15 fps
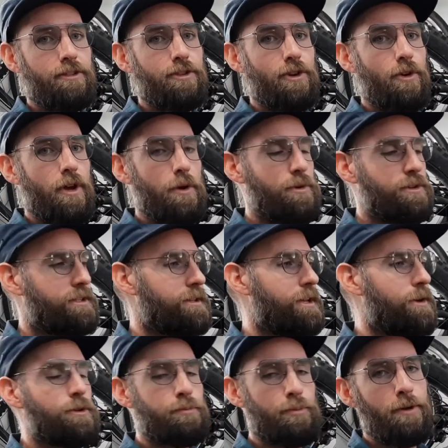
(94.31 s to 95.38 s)
So it was
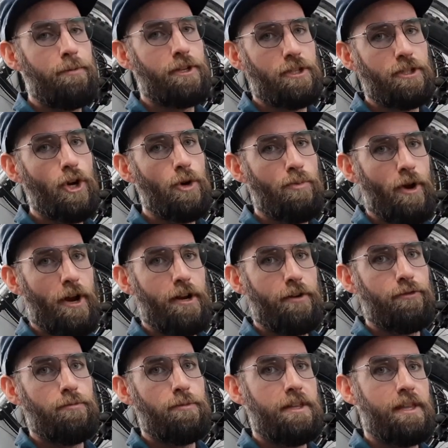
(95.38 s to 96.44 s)
pretty much a no-brainer
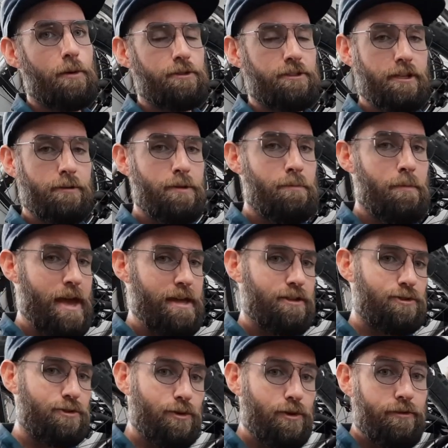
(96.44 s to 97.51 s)
for me. That was going to be
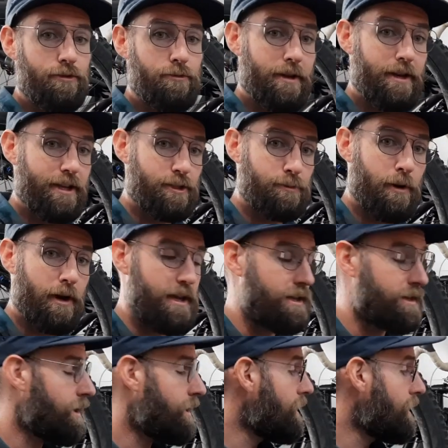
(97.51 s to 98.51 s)
mandatory for my next bike.